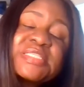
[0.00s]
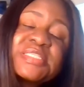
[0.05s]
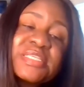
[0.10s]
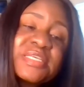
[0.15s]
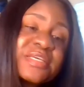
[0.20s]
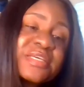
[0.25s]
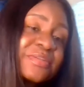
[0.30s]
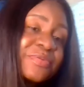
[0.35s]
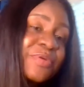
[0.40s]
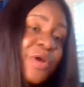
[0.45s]

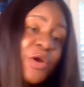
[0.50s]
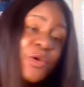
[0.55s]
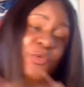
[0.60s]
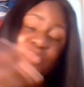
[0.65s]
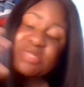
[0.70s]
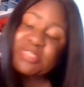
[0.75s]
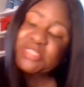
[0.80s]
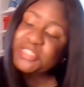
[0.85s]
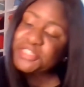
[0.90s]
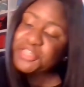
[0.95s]
and
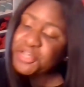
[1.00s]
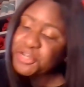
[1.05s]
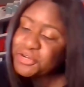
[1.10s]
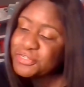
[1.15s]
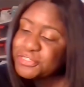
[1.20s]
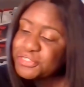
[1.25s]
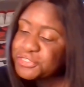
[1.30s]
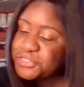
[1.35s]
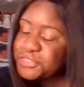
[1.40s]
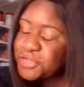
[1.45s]
what
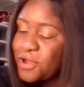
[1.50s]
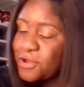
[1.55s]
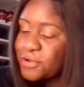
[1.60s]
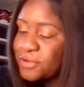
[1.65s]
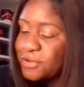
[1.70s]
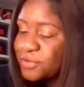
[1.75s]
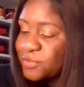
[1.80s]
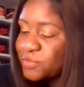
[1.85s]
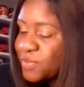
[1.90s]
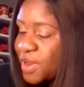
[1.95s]
sneakers are y'all
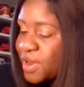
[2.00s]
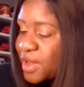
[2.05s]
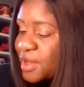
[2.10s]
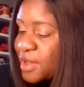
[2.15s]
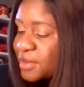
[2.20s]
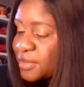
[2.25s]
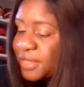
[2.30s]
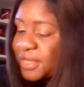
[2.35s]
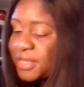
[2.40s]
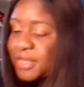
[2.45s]
gonna
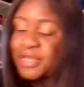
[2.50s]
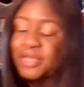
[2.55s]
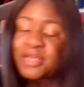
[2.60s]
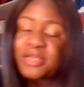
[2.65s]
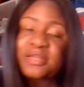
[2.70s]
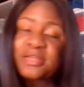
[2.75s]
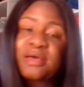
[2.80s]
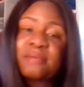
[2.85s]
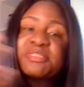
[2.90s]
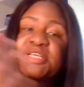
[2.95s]
rock.
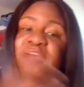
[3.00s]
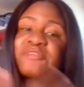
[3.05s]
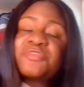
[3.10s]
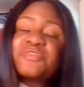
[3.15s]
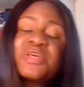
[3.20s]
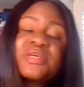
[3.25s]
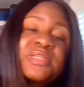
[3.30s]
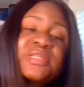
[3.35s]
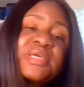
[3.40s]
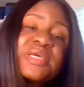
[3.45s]
And I'm
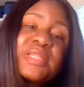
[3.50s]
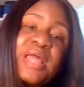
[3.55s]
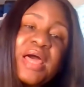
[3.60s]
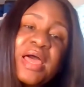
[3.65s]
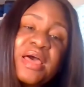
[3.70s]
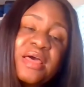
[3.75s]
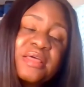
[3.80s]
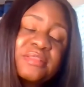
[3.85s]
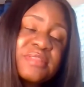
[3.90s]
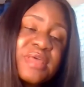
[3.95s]
definitely
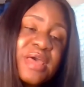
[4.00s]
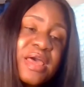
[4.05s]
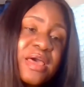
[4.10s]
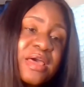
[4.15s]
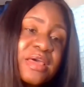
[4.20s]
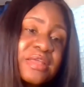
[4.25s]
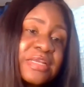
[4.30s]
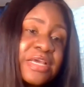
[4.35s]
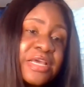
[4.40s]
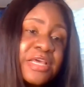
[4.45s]
glad
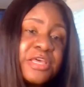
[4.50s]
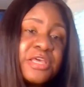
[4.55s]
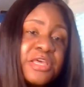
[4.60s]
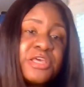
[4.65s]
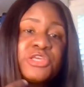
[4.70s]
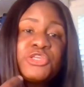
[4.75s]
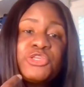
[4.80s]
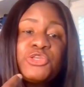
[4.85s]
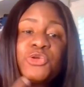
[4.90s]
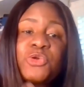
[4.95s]
that
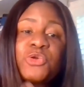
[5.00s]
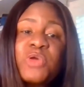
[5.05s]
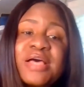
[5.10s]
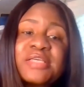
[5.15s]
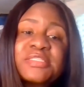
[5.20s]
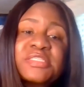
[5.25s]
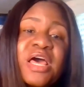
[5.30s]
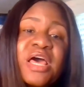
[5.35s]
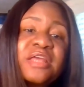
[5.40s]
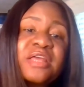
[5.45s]
you
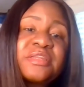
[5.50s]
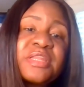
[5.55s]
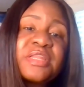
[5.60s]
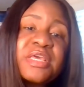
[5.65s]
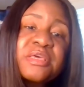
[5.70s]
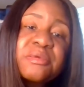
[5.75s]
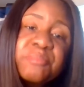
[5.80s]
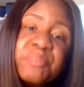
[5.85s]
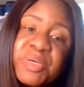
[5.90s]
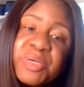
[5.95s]
guys had an
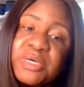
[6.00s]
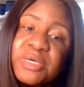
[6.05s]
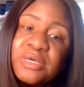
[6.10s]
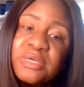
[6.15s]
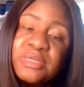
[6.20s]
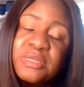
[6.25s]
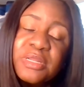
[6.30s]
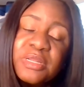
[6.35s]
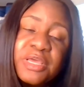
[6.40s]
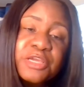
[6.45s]

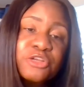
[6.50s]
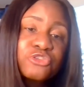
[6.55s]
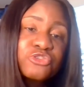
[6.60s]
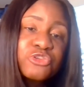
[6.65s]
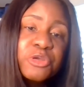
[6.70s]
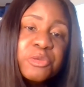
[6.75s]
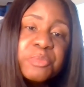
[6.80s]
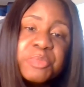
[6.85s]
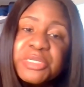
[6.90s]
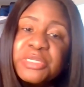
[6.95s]
input and
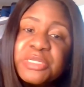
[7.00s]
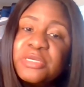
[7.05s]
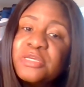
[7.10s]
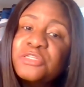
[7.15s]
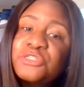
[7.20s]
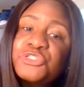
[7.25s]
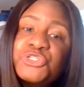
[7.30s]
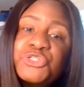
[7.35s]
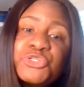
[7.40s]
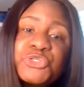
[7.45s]

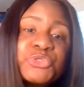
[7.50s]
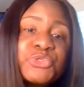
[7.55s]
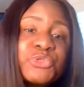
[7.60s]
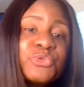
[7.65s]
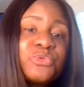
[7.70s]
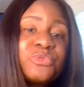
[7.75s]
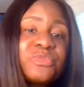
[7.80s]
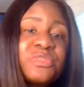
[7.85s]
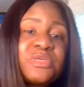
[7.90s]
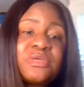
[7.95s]
contributed
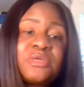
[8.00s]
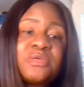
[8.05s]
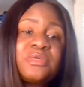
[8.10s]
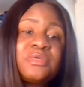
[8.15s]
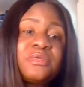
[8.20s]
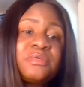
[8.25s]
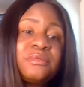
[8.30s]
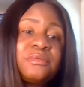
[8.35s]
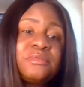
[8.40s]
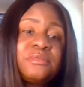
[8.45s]
to
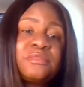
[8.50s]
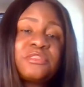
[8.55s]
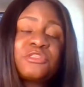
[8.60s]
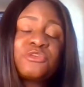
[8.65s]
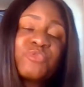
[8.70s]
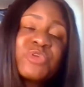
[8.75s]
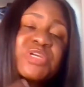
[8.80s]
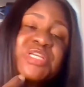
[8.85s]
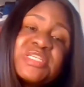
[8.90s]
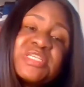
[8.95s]
the
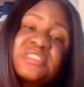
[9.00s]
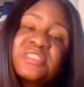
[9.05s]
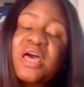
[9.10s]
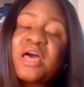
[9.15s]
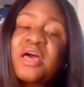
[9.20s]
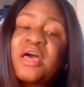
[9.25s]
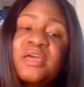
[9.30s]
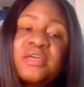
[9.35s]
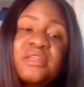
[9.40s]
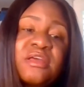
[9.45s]

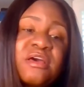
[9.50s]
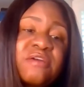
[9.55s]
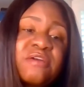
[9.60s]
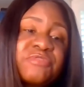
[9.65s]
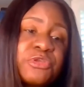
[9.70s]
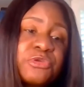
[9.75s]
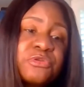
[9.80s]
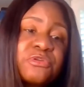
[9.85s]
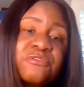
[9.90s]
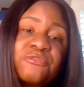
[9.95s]
redesign of the
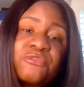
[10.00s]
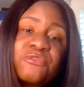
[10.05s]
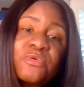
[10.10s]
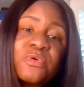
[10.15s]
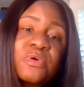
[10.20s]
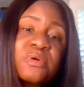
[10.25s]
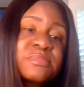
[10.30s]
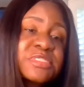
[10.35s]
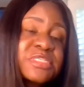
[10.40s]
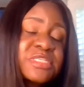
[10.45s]

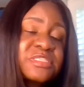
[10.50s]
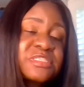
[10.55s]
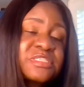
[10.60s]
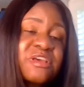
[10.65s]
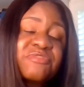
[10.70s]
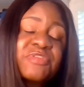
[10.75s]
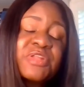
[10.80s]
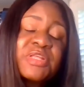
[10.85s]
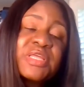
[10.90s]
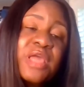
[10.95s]
uniforms. It's
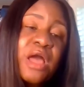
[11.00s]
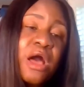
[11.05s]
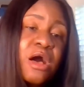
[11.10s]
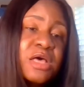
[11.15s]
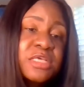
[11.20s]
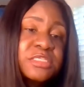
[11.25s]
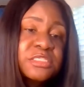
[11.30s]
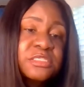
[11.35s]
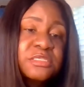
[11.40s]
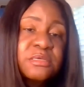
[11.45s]
definitely
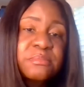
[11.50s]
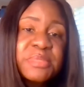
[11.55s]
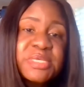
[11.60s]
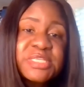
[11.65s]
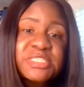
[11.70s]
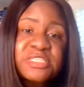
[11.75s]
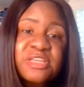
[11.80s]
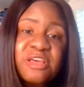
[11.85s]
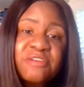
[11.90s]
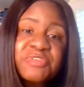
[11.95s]
awesome. It's
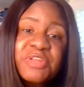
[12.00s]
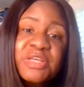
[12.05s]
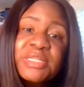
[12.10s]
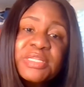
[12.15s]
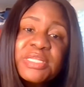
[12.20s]
definitely